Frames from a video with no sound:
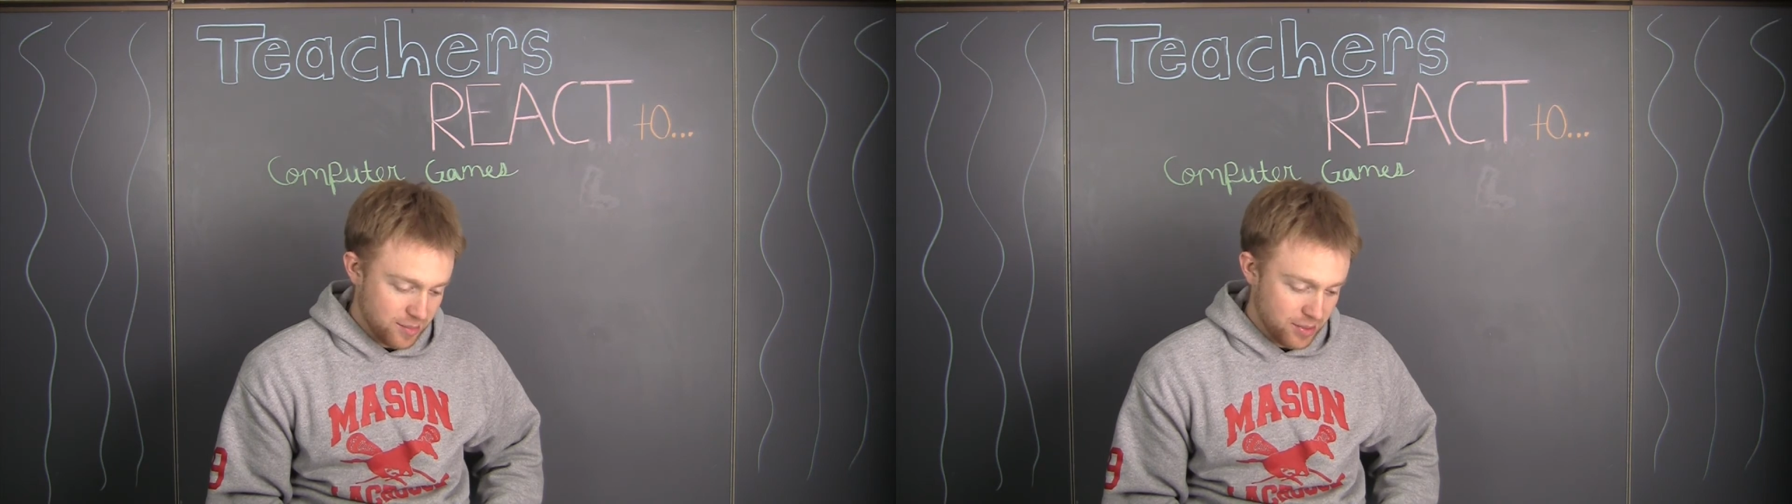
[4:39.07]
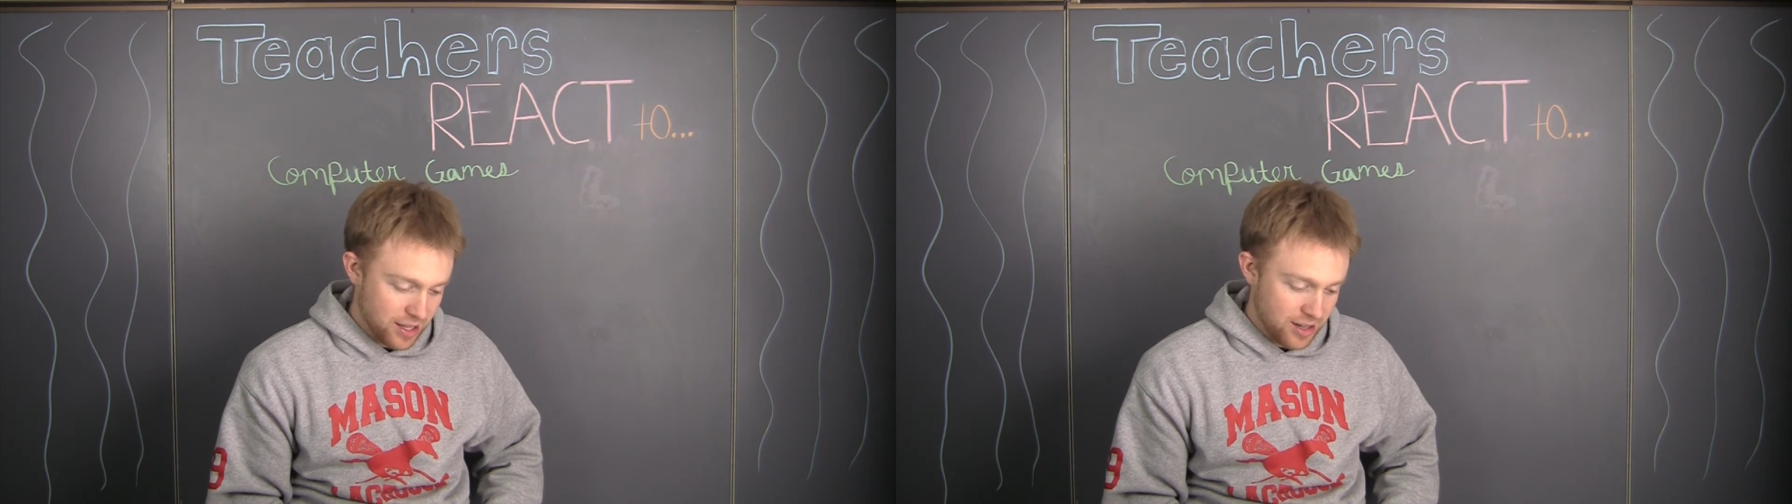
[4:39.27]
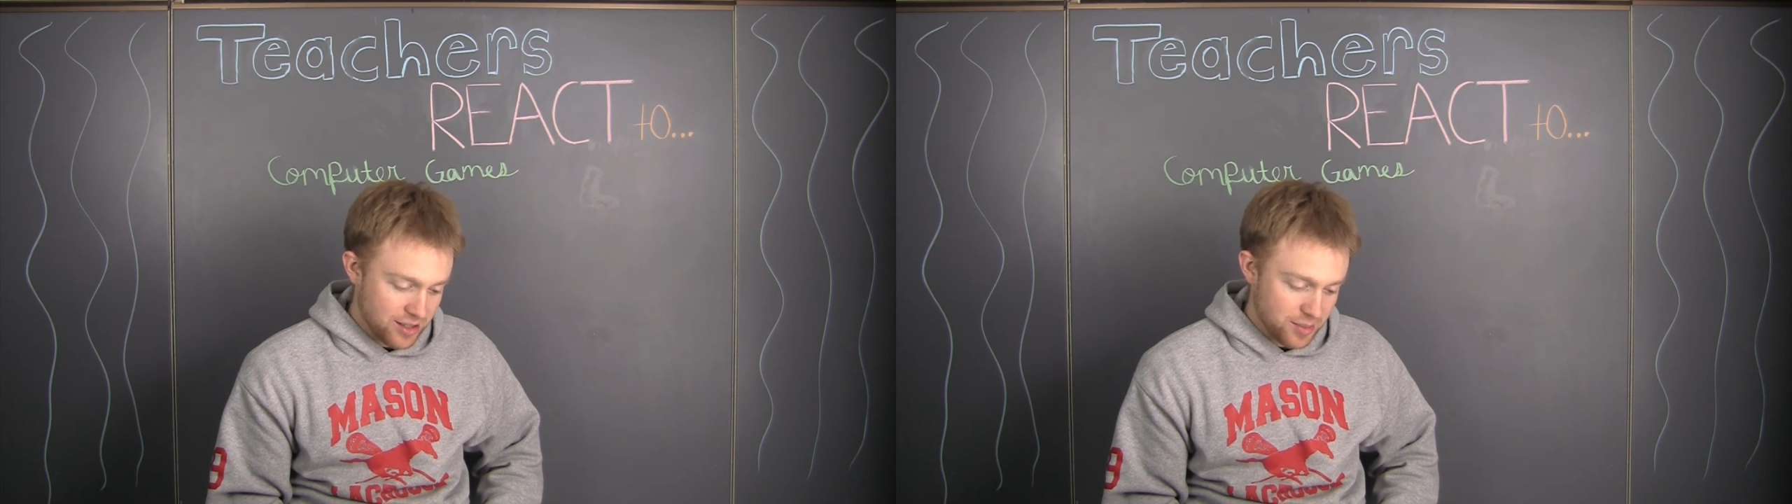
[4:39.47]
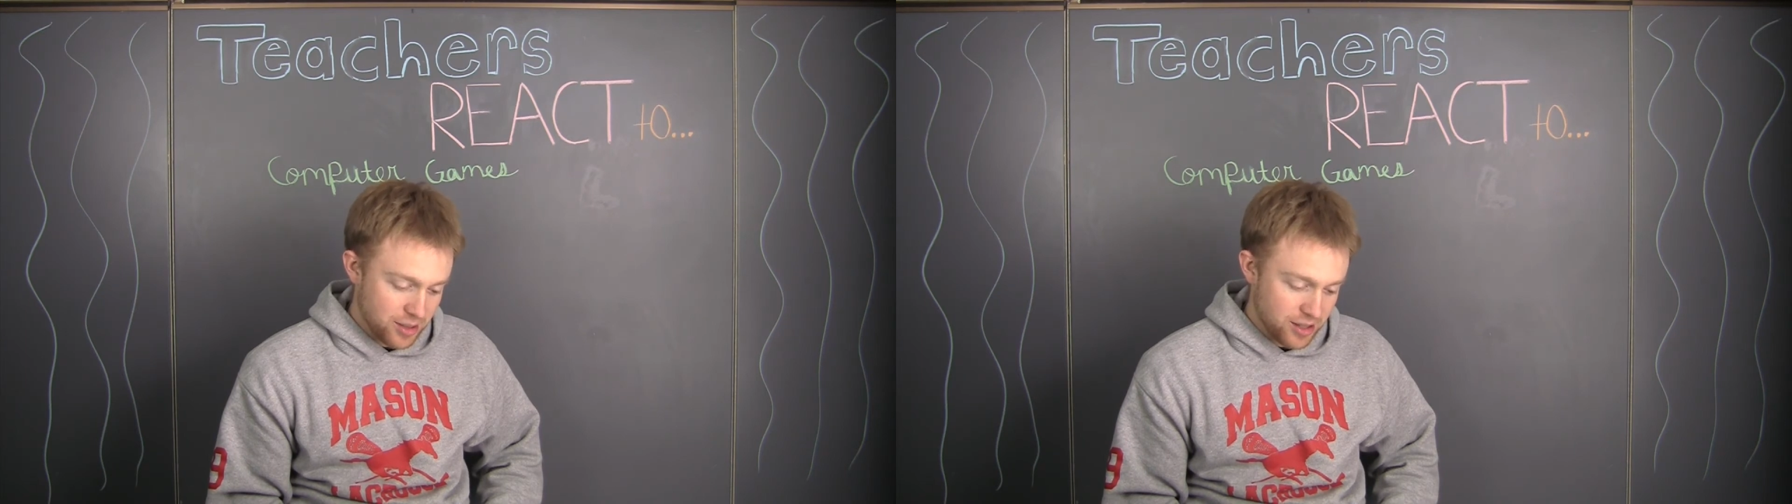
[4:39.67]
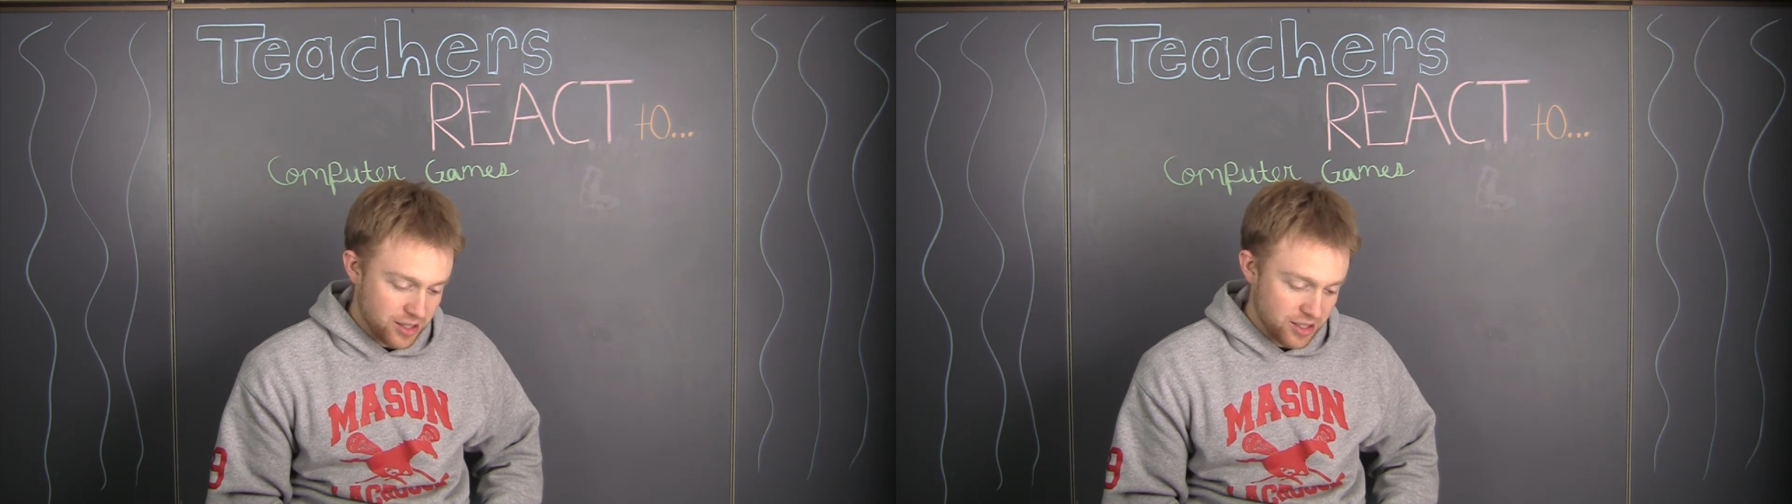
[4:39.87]
players
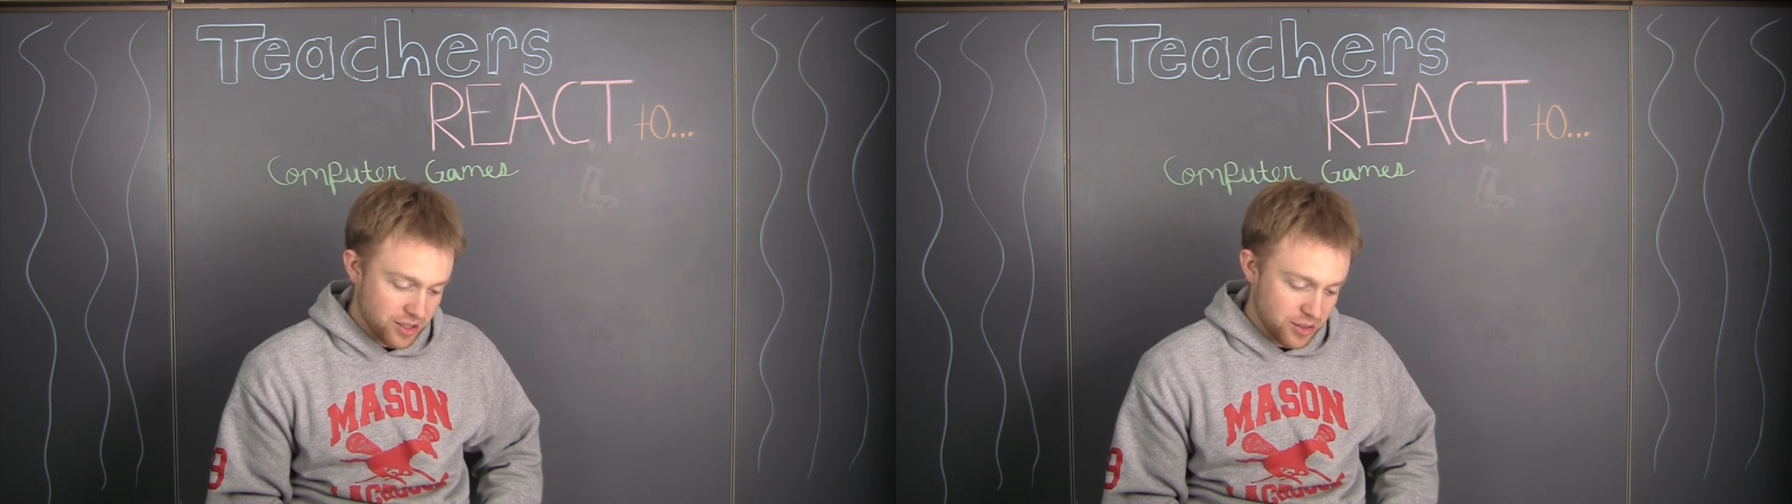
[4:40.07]
merge into